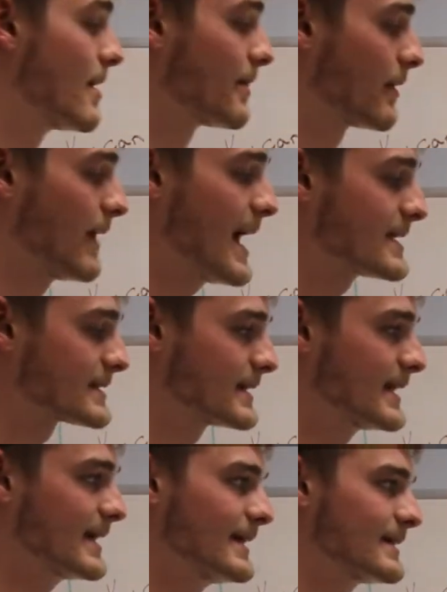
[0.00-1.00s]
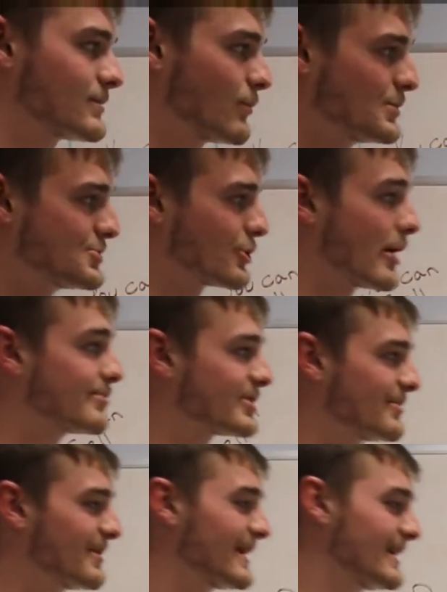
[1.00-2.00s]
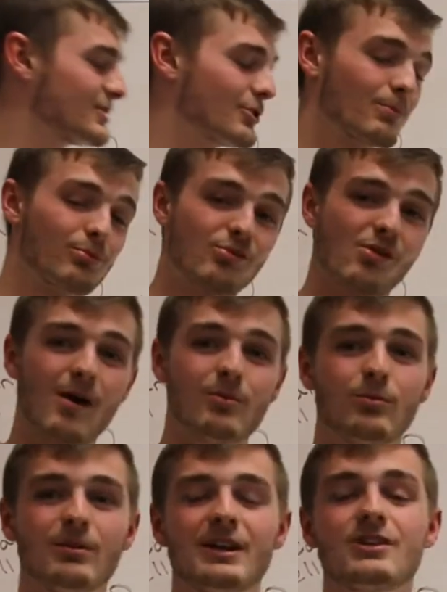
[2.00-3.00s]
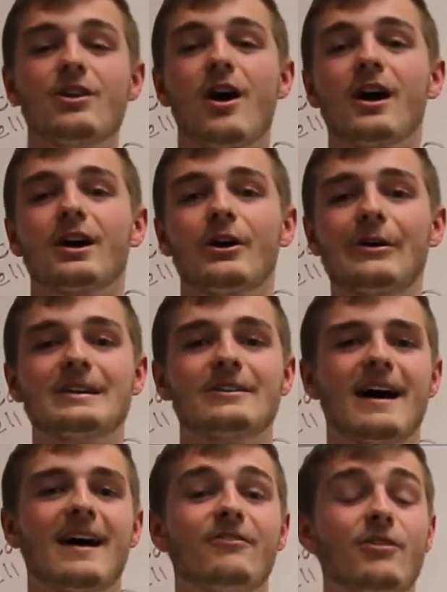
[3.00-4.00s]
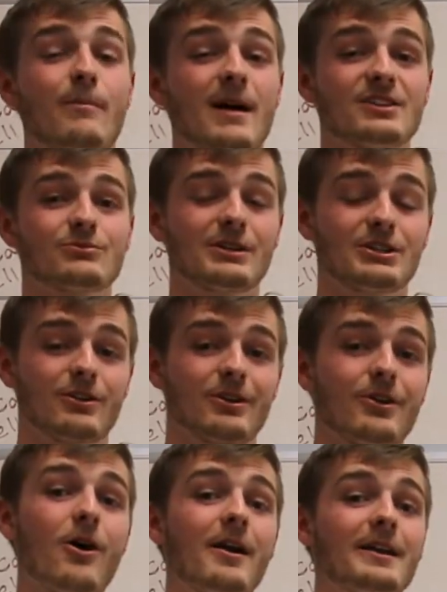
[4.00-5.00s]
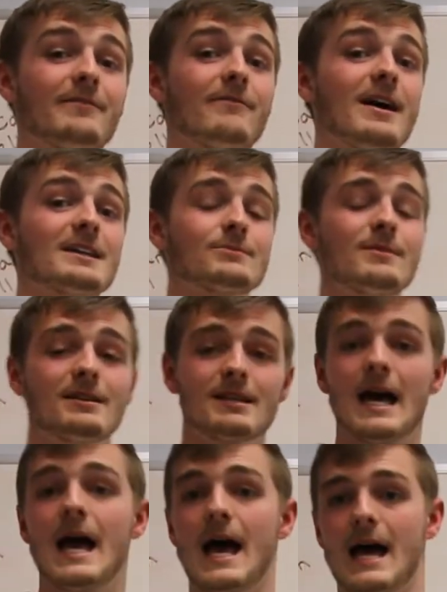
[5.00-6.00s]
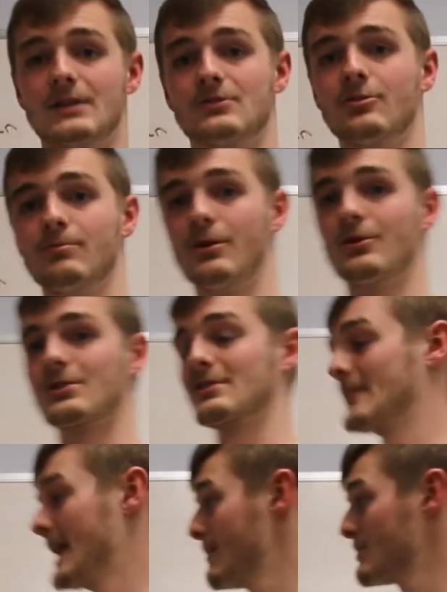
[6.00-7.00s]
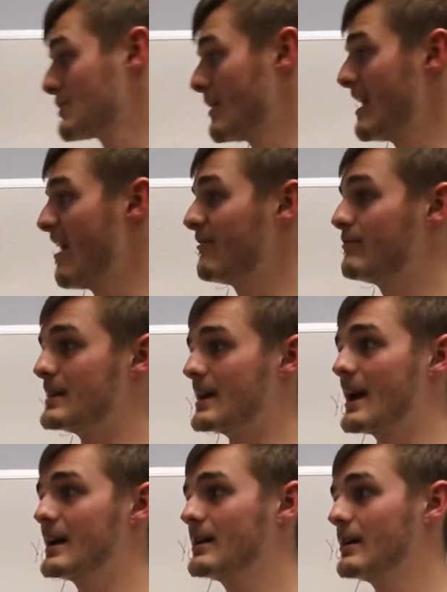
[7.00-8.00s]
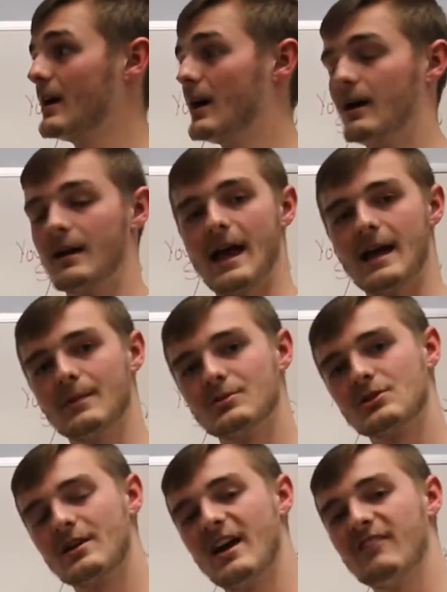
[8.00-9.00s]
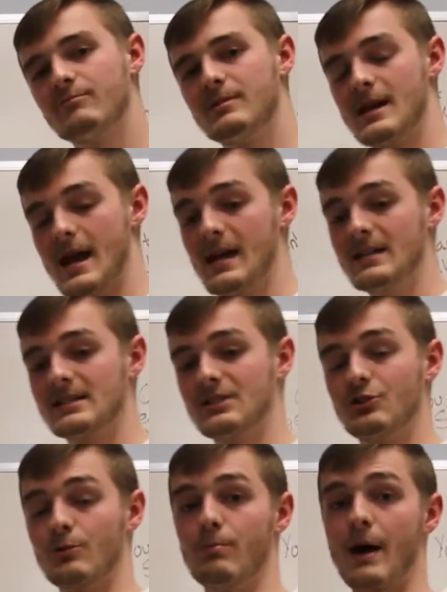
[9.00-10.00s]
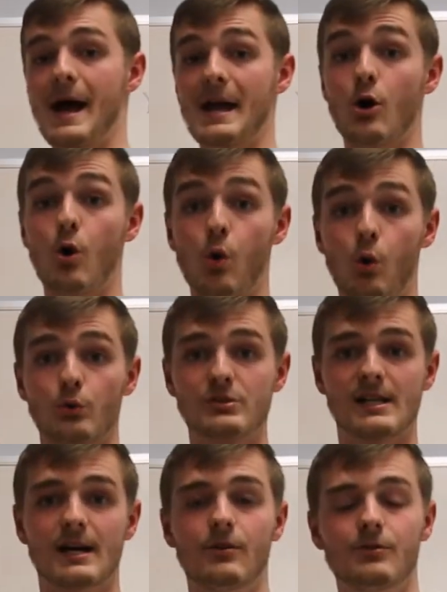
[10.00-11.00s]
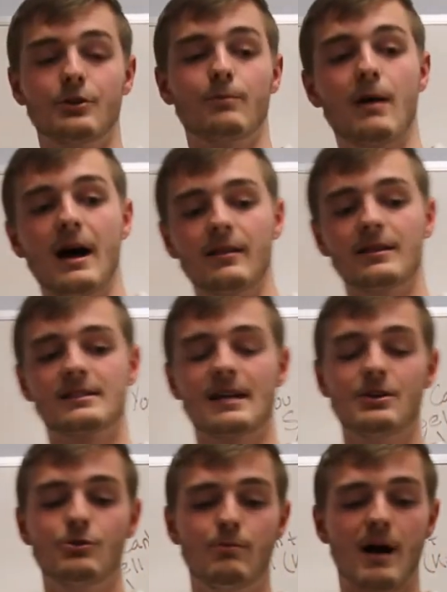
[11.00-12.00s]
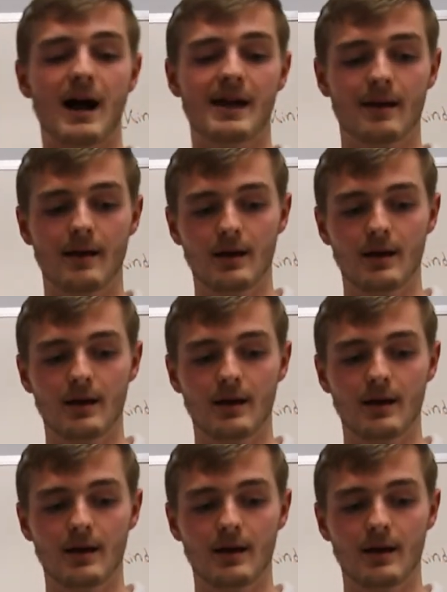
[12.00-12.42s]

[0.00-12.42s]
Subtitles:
The last thing is with dropshipping is you're probably not going to have the best return on investment as to oppose to Amazon FBA. Amazon FBA, since you're buying wholesale, let's say you buy,